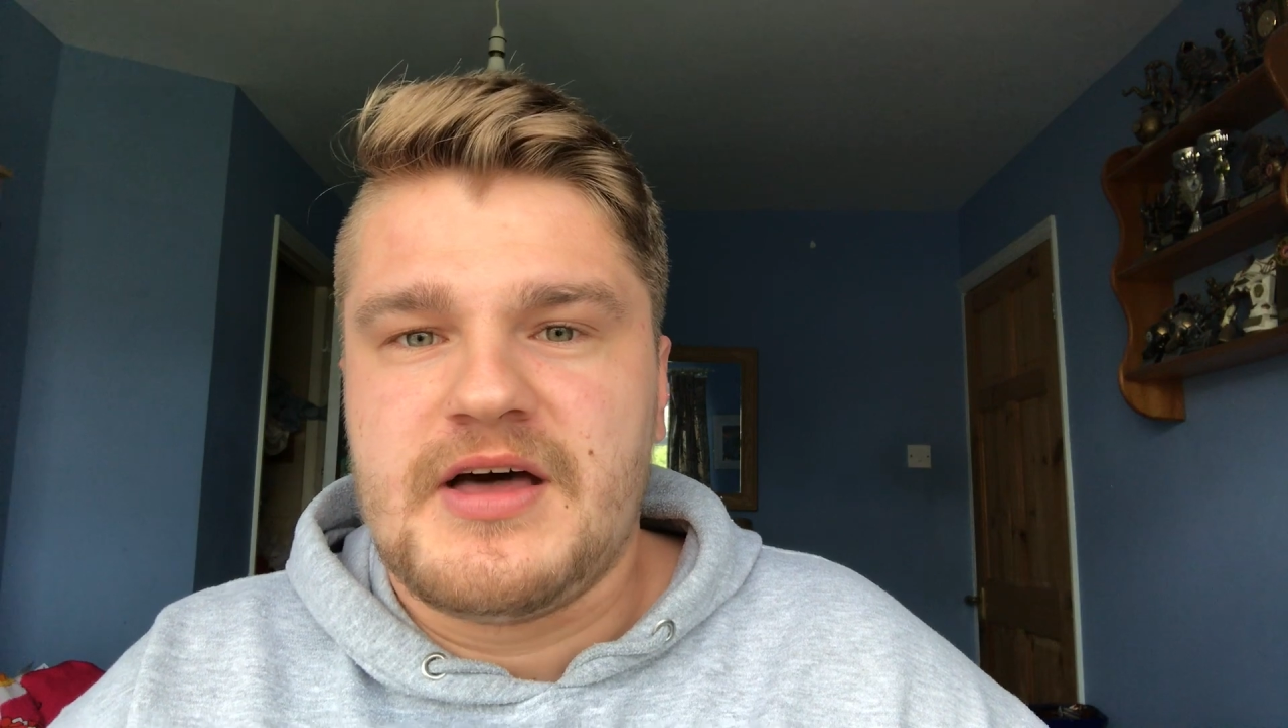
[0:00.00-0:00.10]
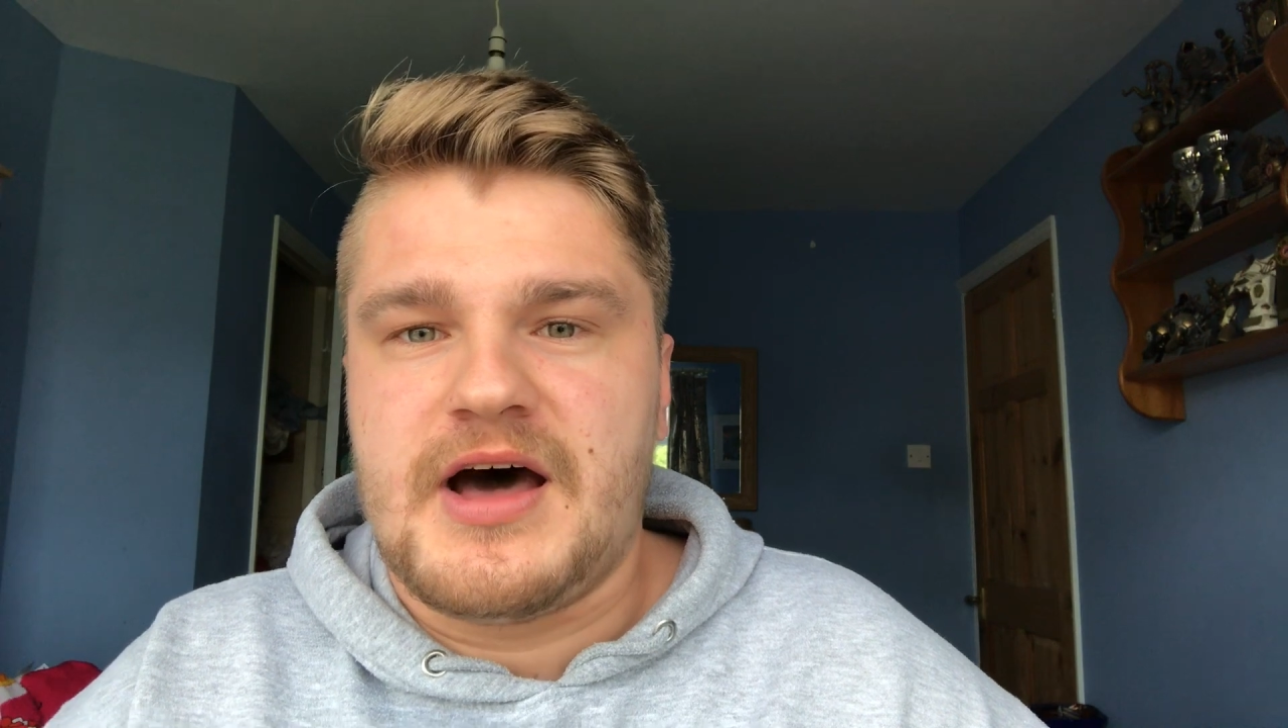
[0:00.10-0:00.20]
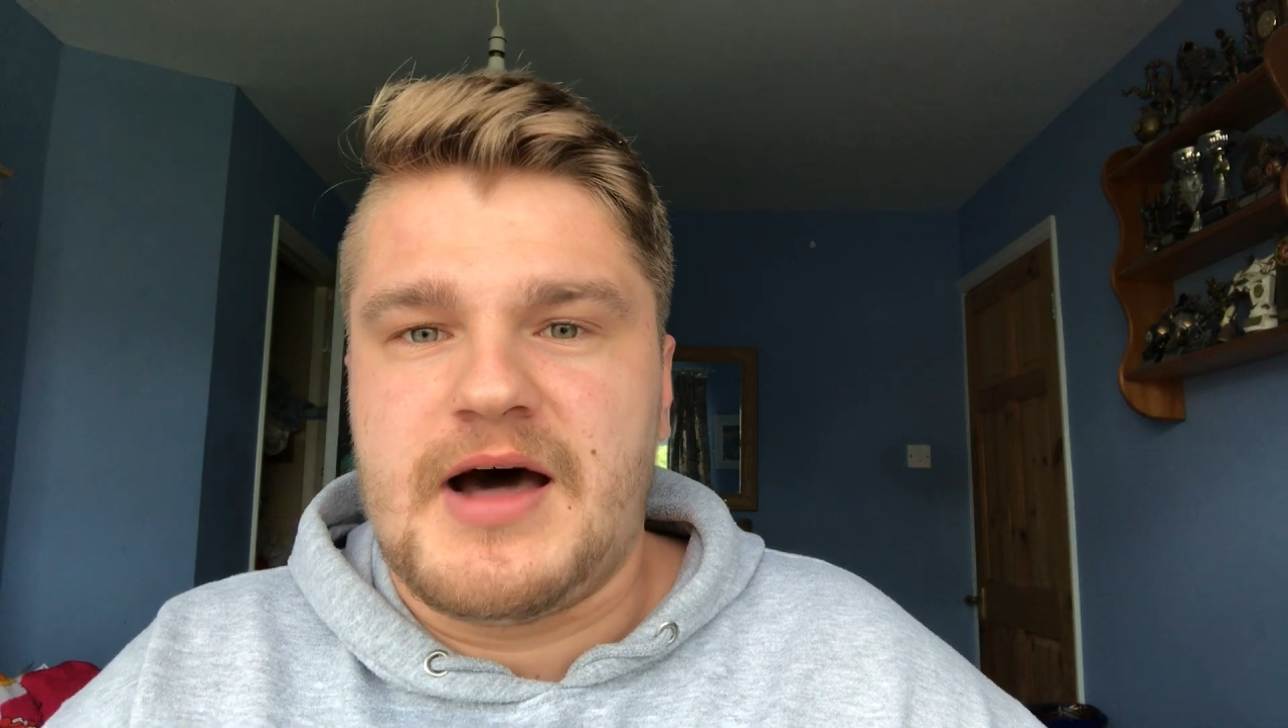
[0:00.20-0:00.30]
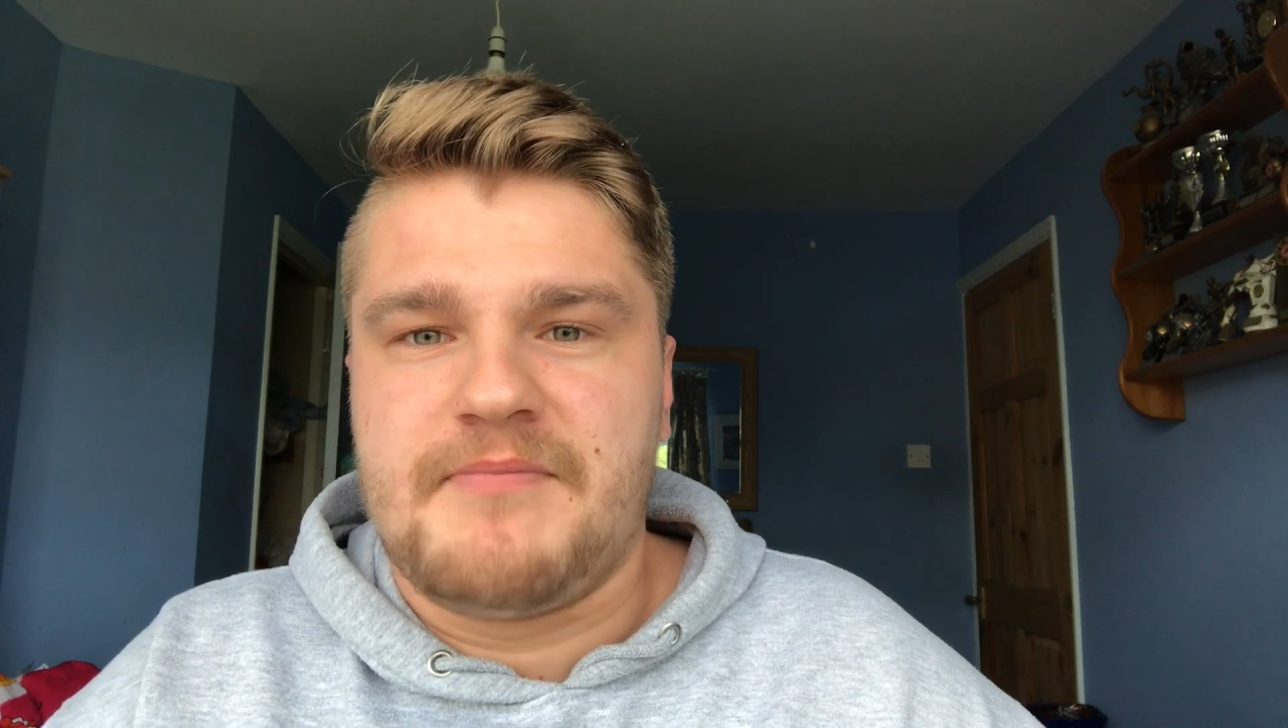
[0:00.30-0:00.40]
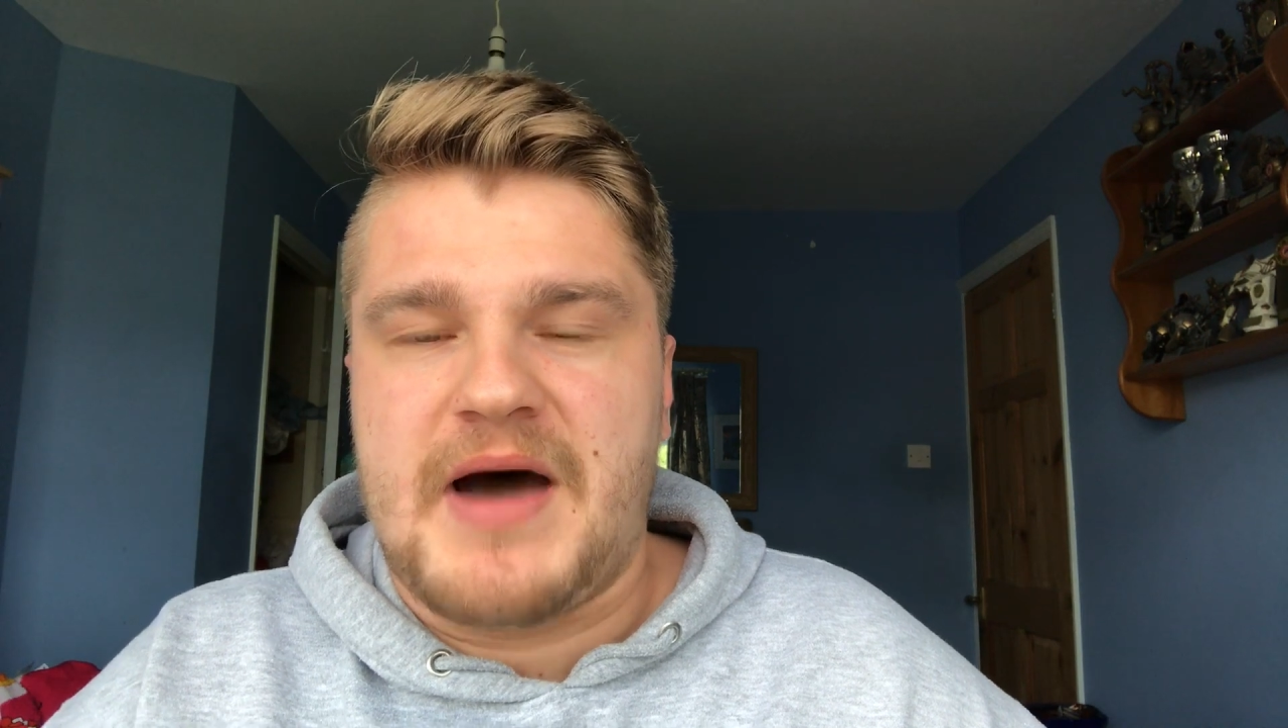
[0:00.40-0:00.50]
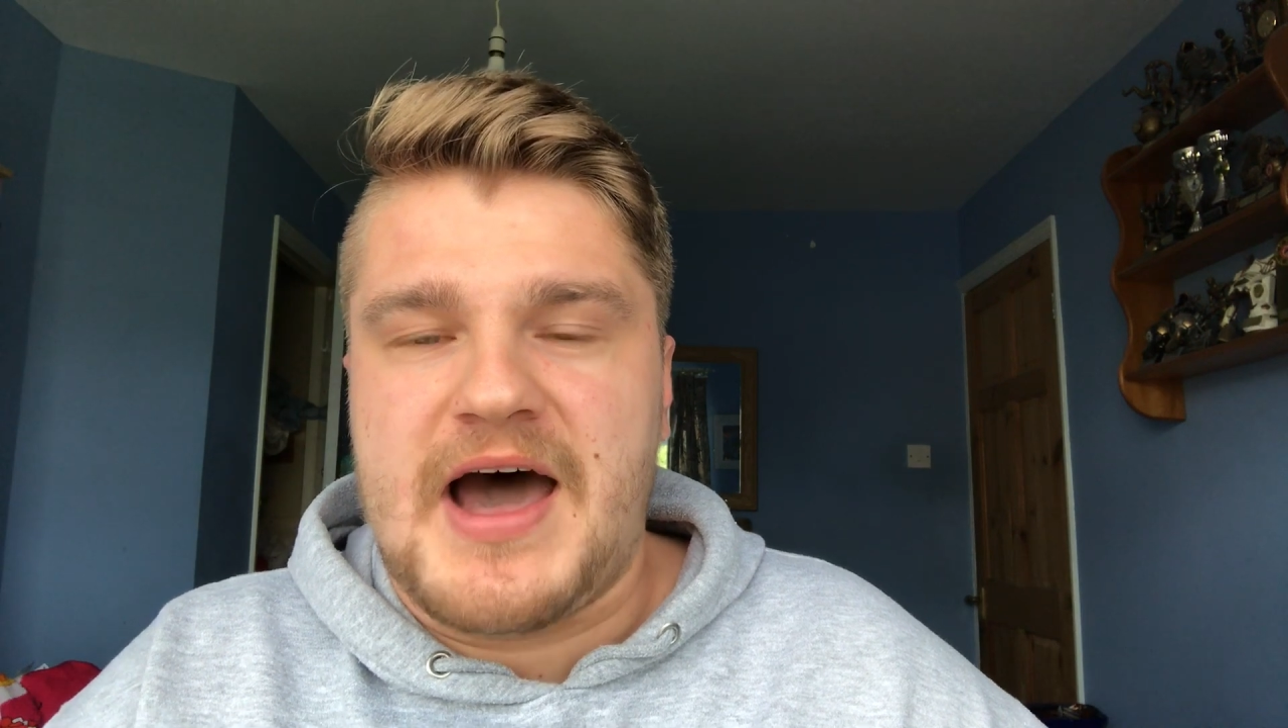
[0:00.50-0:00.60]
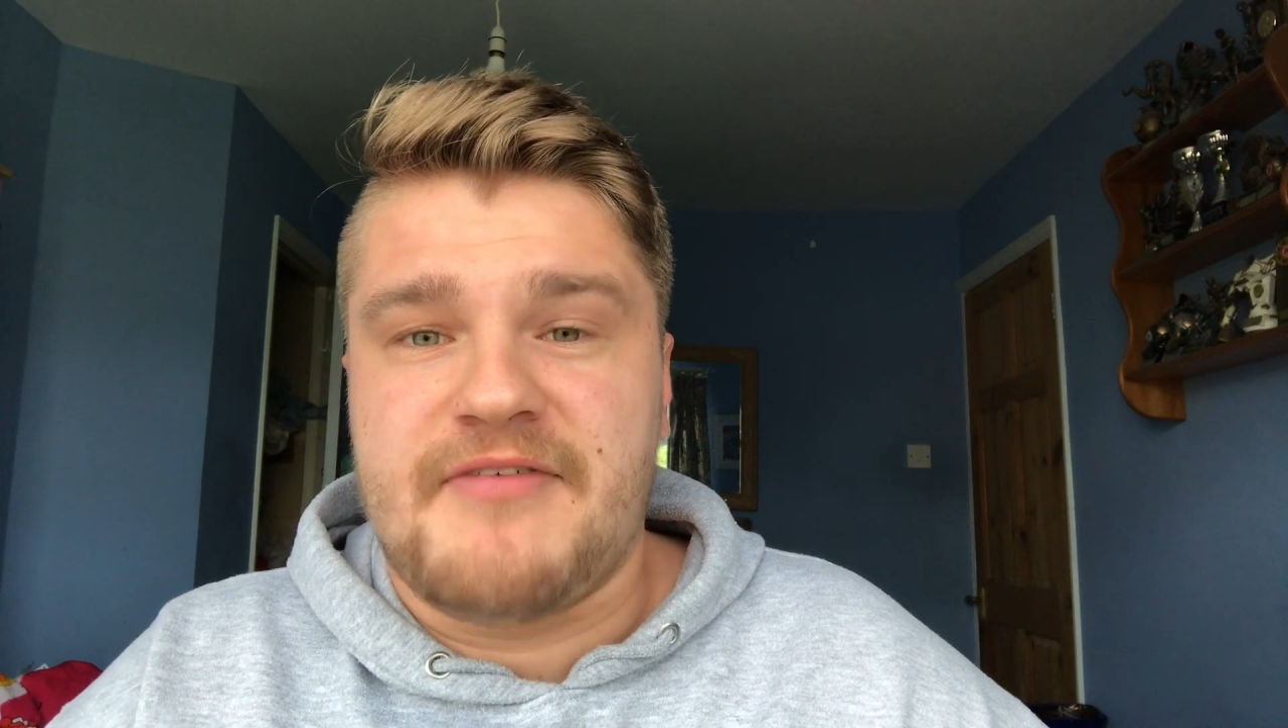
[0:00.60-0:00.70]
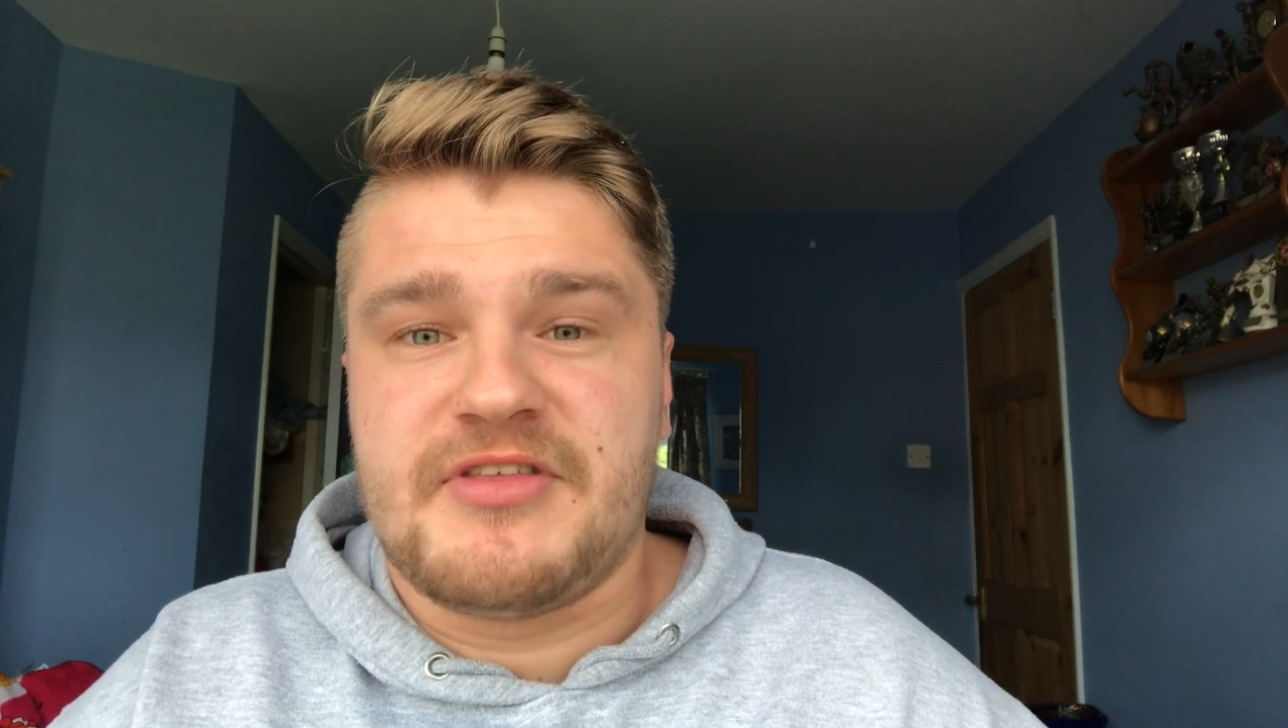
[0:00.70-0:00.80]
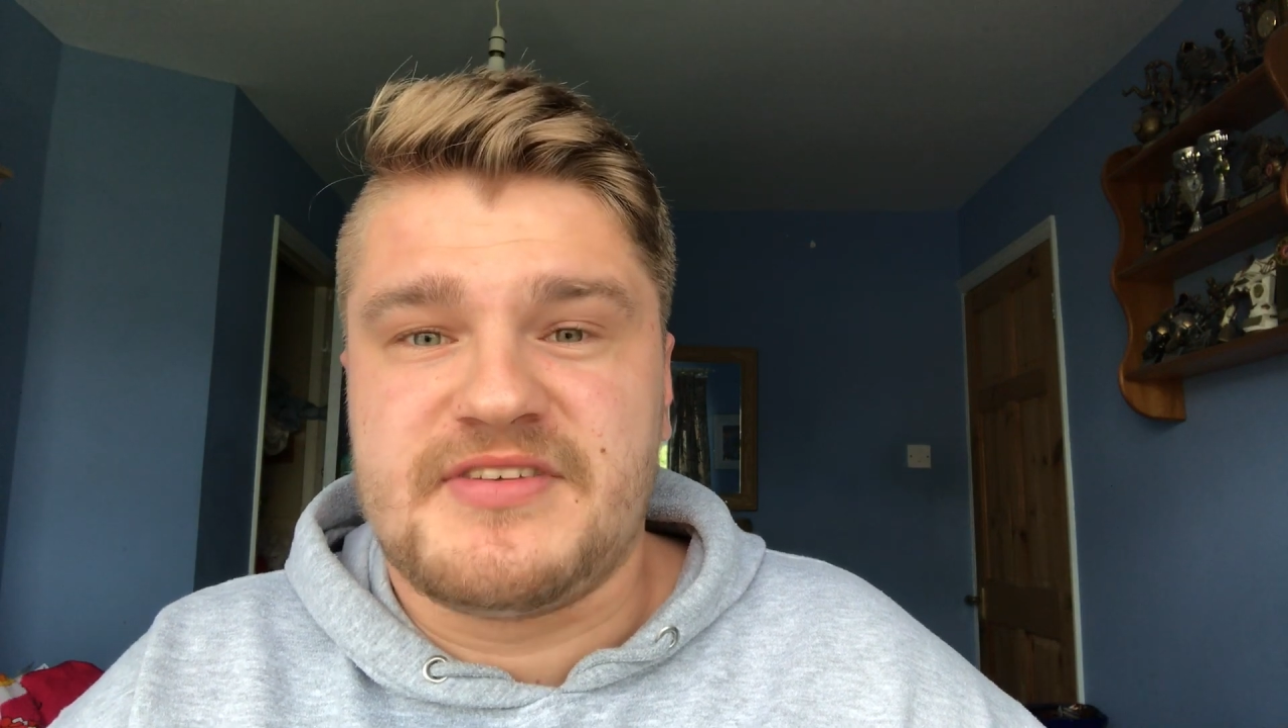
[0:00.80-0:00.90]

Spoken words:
half of the